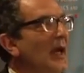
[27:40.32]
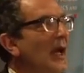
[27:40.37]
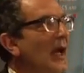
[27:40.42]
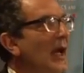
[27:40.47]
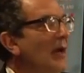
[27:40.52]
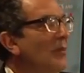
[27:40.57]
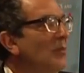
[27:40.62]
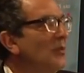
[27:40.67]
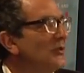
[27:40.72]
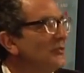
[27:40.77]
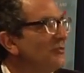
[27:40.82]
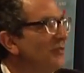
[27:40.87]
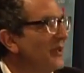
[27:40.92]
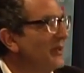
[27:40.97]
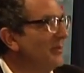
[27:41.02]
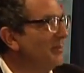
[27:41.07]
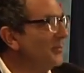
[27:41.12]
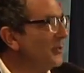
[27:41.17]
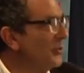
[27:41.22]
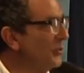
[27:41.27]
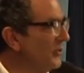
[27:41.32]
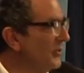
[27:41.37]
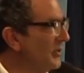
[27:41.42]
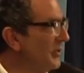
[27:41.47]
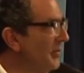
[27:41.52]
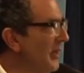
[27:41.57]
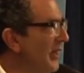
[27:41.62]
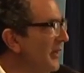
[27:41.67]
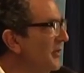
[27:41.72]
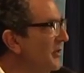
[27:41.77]
And what's very important
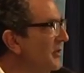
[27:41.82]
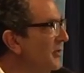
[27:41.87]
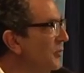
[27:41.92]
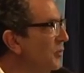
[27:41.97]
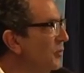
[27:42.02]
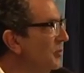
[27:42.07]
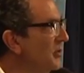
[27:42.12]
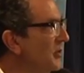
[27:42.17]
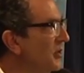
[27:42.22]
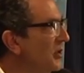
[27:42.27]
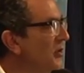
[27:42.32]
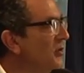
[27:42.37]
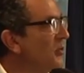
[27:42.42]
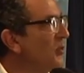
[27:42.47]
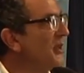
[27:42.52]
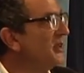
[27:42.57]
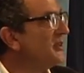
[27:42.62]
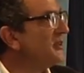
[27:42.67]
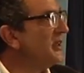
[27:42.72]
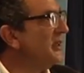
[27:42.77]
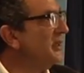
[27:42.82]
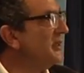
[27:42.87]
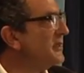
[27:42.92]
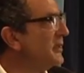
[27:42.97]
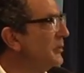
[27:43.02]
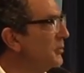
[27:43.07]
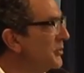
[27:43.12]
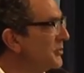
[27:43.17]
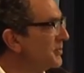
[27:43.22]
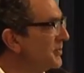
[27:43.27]
about the Norman Conquest is
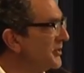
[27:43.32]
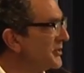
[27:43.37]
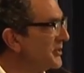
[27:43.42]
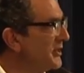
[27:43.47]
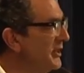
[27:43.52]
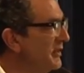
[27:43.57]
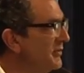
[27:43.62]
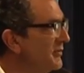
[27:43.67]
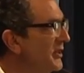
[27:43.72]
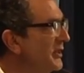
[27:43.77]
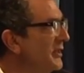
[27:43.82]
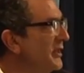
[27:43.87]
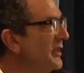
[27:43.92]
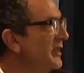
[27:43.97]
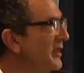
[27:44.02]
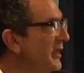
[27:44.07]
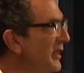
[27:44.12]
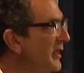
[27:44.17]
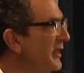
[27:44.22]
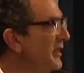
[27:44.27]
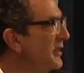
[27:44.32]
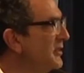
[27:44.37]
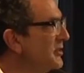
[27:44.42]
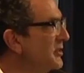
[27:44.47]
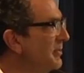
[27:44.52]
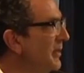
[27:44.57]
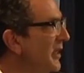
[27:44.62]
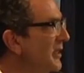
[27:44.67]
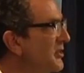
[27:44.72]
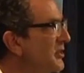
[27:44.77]
it was perceived in the English
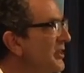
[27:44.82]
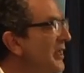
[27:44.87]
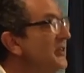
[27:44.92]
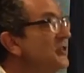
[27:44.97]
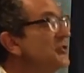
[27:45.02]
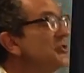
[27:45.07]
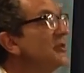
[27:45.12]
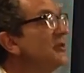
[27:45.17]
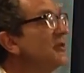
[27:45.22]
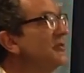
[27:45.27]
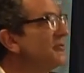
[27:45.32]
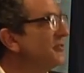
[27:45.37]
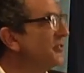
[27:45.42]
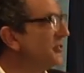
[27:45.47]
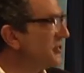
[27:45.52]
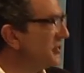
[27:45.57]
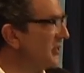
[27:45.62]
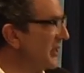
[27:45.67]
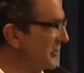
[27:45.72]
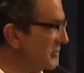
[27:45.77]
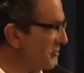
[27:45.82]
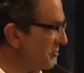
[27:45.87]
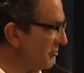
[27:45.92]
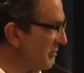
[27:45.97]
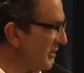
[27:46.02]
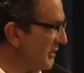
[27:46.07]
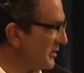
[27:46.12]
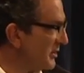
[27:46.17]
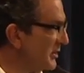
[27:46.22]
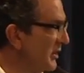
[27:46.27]
imagination for
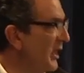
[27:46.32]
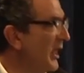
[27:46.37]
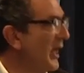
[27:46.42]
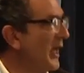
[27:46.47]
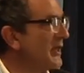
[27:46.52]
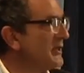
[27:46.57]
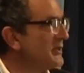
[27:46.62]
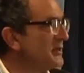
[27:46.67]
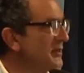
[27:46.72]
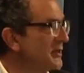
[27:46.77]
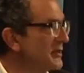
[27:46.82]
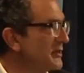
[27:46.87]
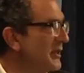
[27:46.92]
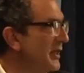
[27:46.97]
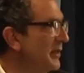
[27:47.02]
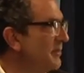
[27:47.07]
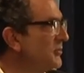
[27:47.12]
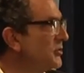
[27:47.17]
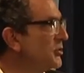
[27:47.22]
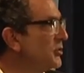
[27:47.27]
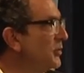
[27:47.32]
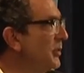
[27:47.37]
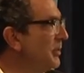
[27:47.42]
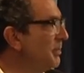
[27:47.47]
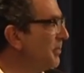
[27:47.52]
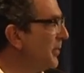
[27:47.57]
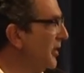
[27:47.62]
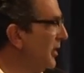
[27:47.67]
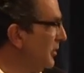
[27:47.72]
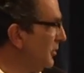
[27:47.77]
centuries as an attempt to
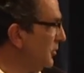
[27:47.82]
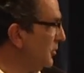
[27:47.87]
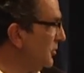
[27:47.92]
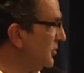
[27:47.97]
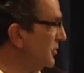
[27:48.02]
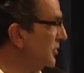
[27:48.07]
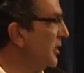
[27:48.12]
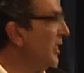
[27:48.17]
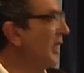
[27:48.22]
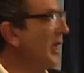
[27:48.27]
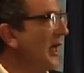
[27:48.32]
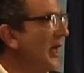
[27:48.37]
impose